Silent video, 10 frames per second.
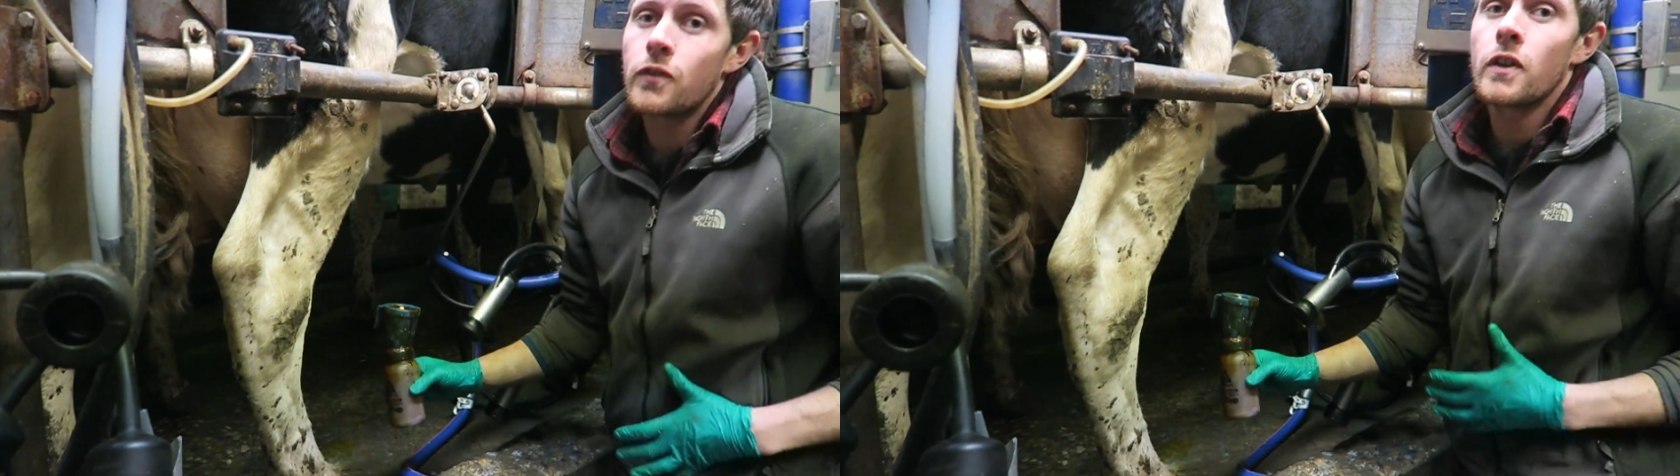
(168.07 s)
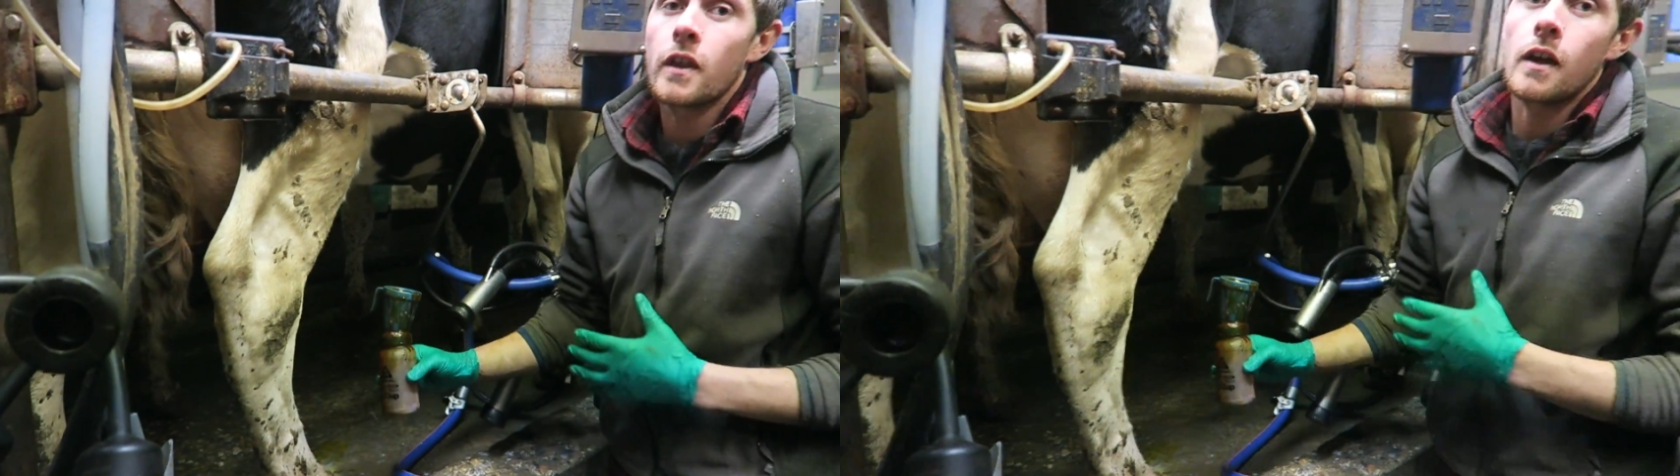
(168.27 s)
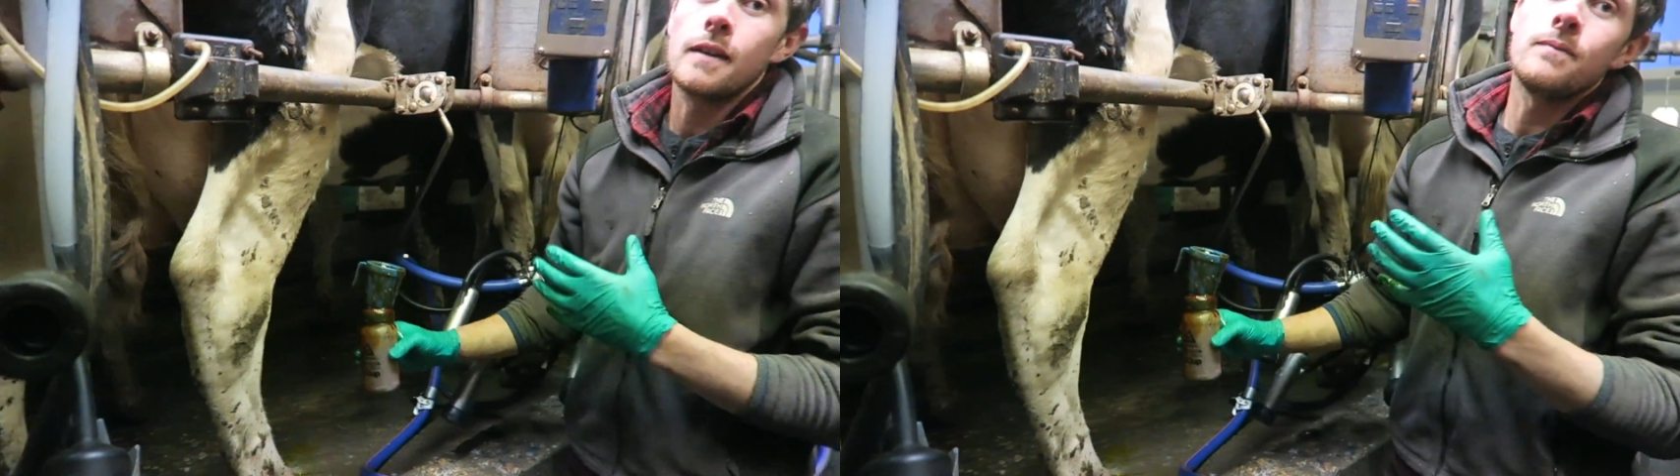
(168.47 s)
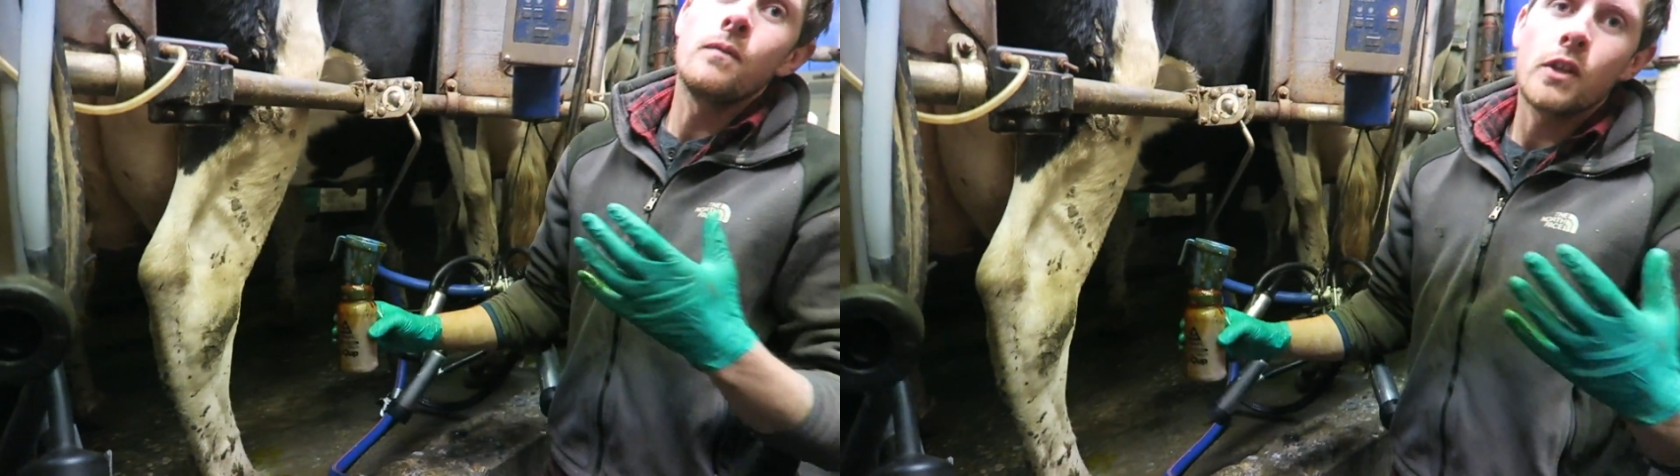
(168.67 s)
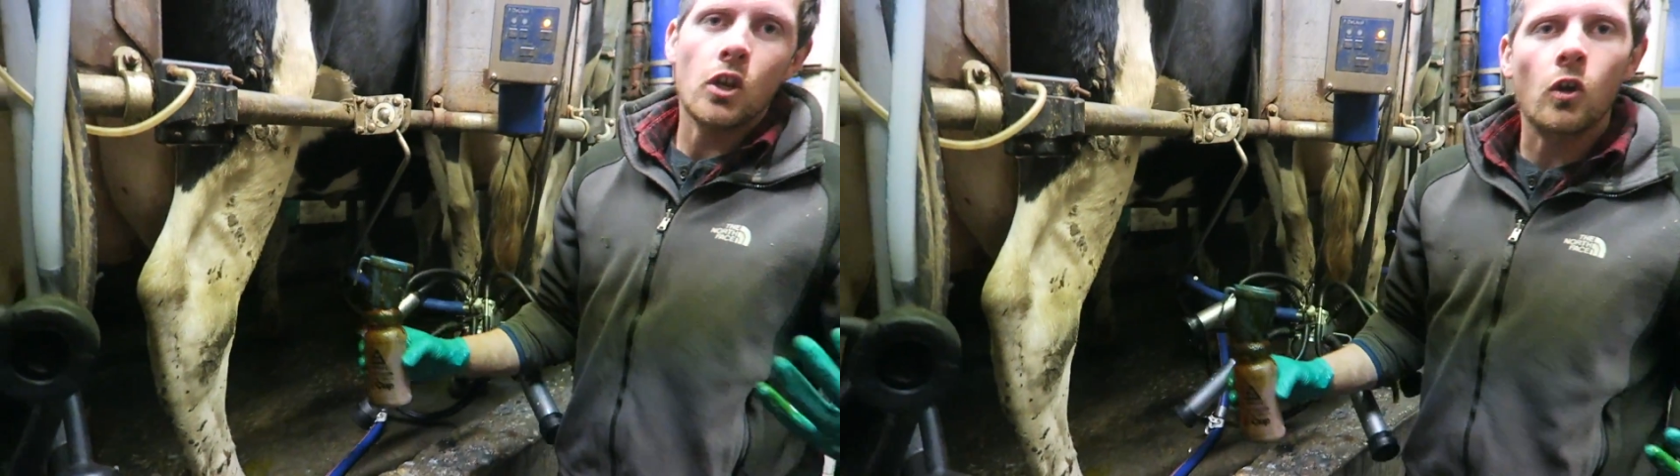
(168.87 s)
for the,
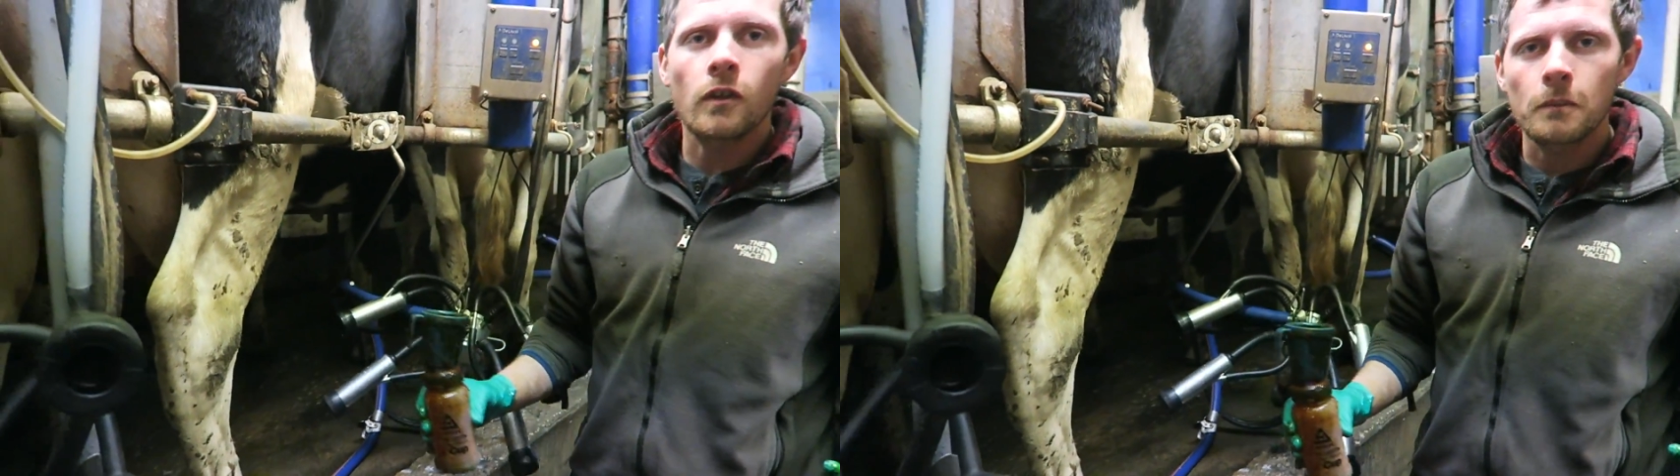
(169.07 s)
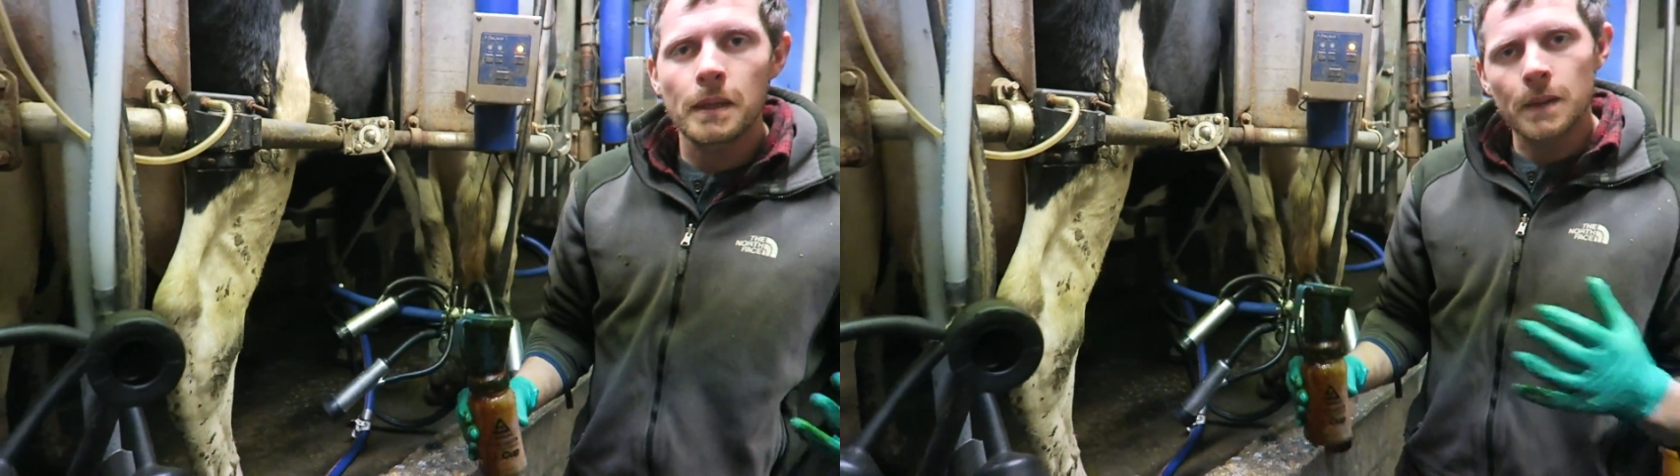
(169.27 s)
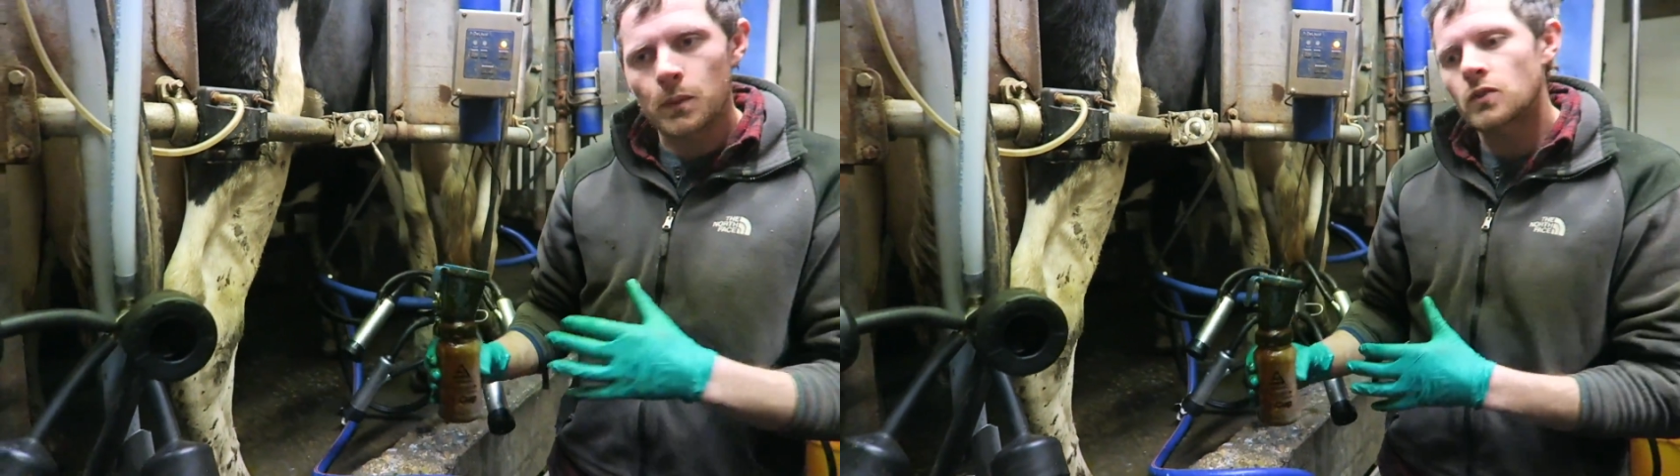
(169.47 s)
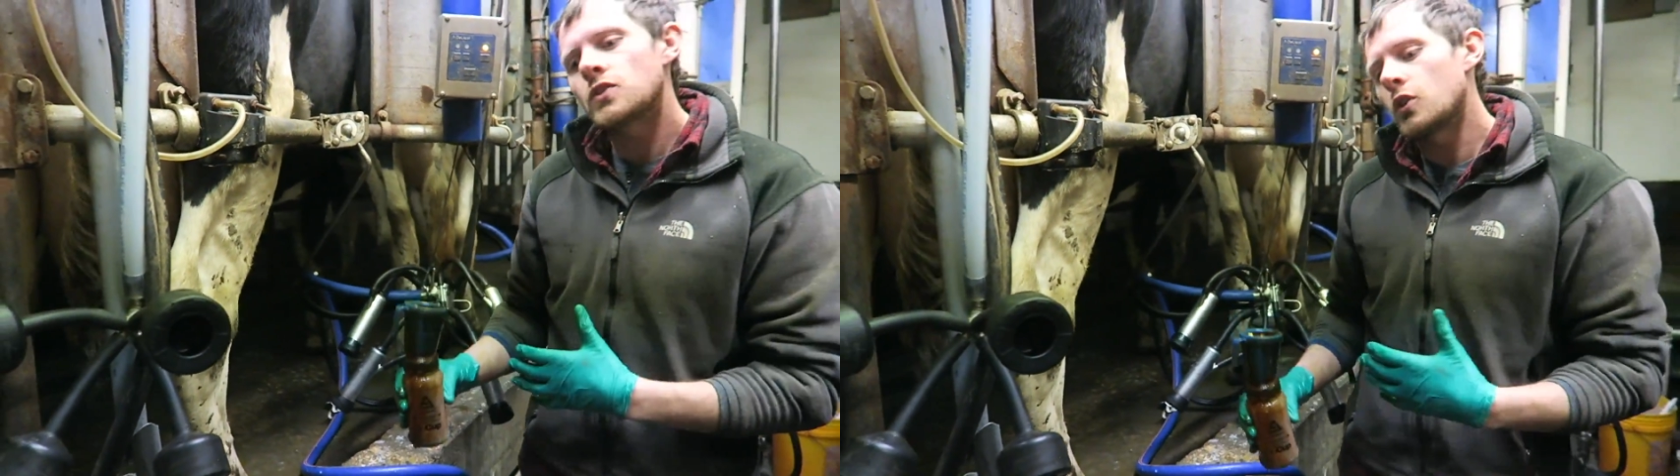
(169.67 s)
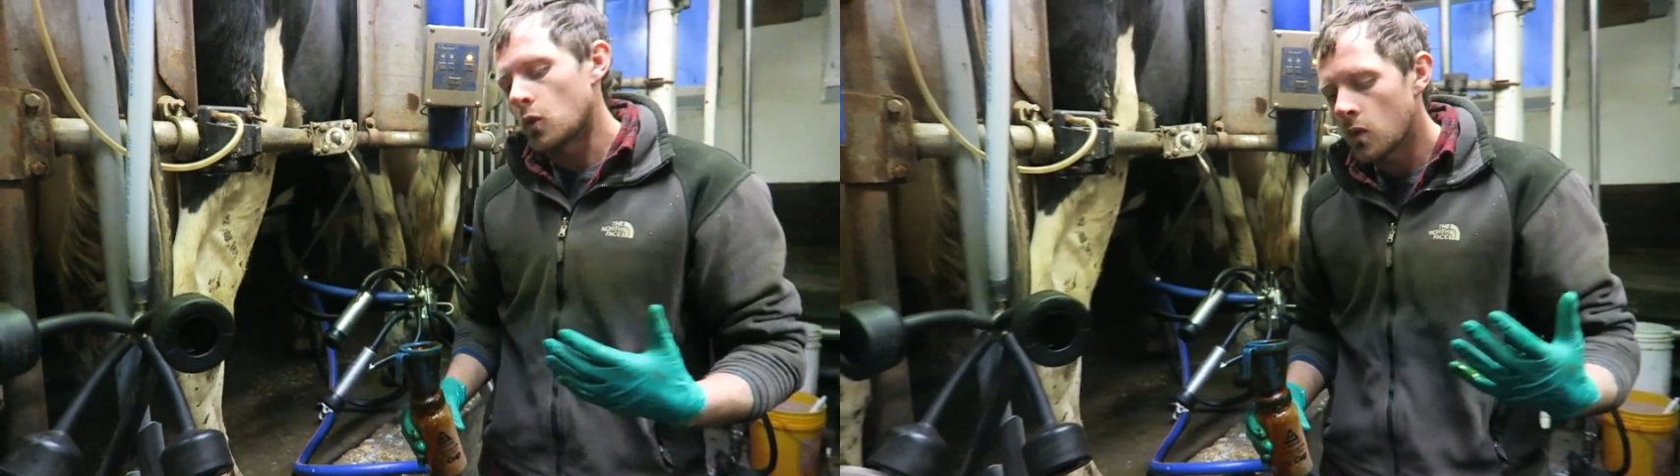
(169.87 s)
you know, the people
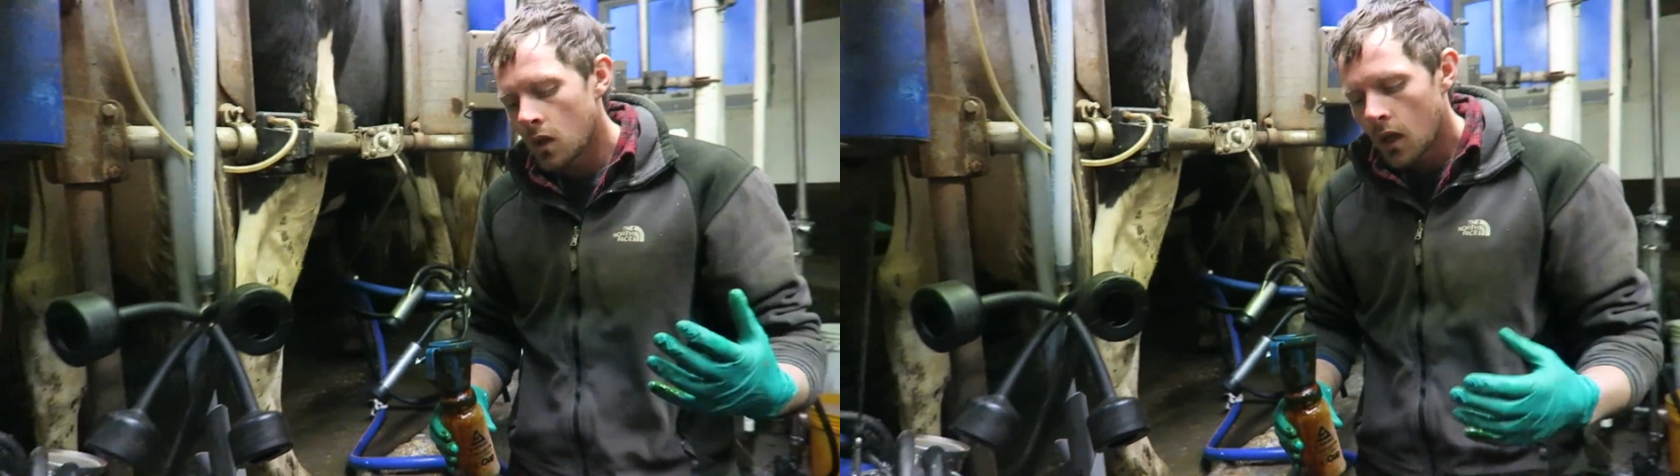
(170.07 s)
too.